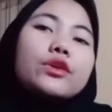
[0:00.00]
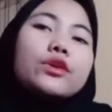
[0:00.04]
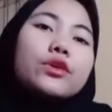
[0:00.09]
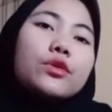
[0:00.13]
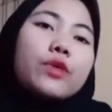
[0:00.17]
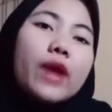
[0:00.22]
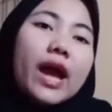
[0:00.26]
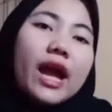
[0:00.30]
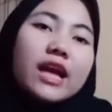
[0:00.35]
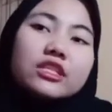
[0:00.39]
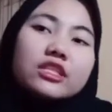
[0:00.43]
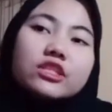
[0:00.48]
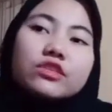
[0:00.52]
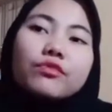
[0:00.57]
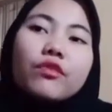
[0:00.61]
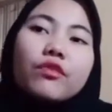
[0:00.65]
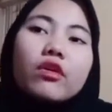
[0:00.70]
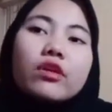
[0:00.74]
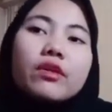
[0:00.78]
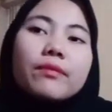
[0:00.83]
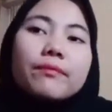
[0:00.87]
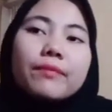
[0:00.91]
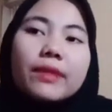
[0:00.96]
You ask
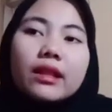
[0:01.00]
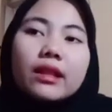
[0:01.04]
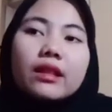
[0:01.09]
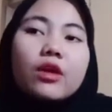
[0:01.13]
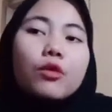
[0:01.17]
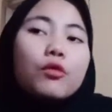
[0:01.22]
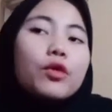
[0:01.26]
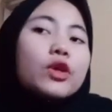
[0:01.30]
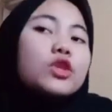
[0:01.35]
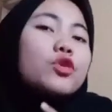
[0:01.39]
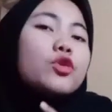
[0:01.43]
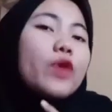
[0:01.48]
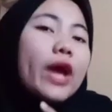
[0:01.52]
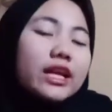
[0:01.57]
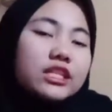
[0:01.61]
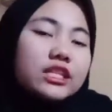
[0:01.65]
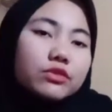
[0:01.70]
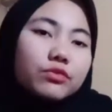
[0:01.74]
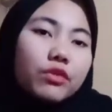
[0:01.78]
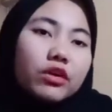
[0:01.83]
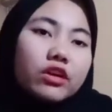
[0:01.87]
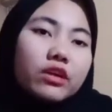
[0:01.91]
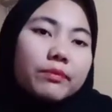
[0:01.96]
for a bill. When you
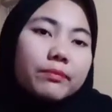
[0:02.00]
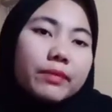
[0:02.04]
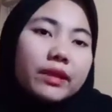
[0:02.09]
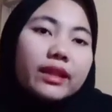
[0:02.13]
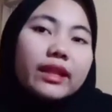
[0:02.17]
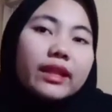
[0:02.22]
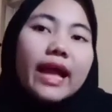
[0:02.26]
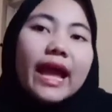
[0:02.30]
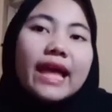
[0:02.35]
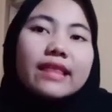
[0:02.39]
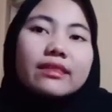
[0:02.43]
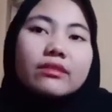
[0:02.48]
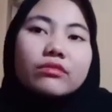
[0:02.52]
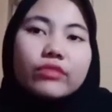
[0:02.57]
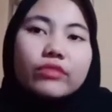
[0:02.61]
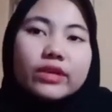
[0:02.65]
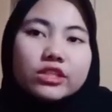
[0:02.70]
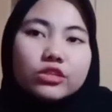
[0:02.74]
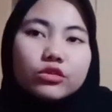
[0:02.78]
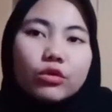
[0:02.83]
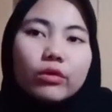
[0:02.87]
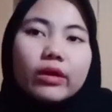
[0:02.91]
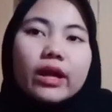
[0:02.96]
ask for a bill at the
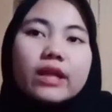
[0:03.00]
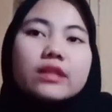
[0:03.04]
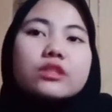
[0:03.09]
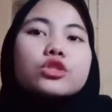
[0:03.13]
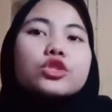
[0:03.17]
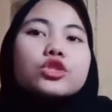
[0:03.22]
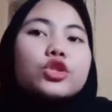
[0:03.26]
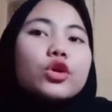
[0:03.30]
restaurant,